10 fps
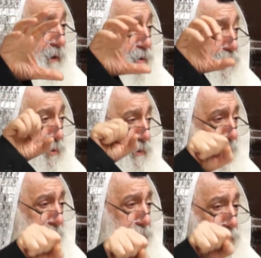You
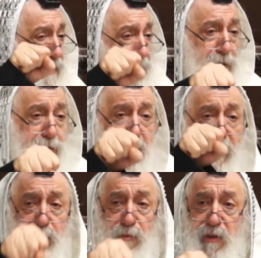connect yourself with the Torah
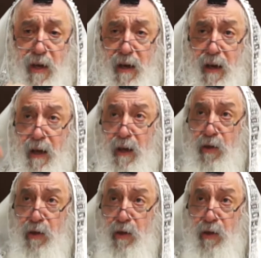Kedusha,